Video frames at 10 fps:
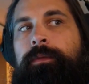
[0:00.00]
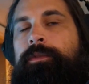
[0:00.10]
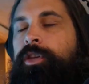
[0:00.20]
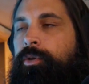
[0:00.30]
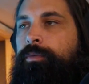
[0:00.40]

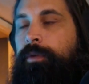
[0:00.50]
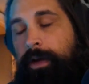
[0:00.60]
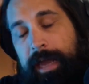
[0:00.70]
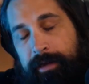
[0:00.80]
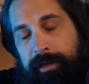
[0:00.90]
So
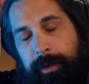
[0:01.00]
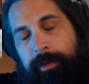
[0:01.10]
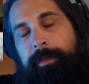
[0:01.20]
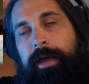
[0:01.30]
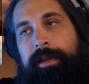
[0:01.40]
again, keep
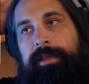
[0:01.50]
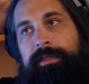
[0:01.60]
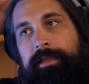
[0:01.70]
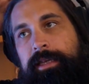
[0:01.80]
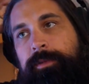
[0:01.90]
in mind,
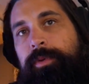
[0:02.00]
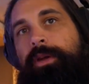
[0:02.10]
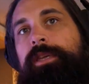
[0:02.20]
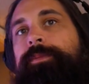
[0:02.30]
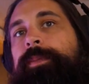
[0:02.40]
this
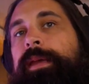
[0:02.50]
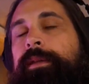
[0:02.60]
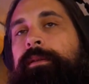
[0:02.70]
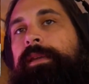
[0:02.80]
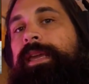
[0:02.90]
book has
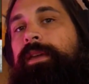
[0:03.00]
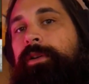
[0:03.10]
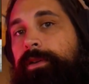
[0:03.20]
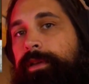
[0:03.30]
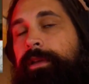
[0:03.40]
been
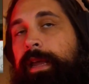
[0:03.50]
geared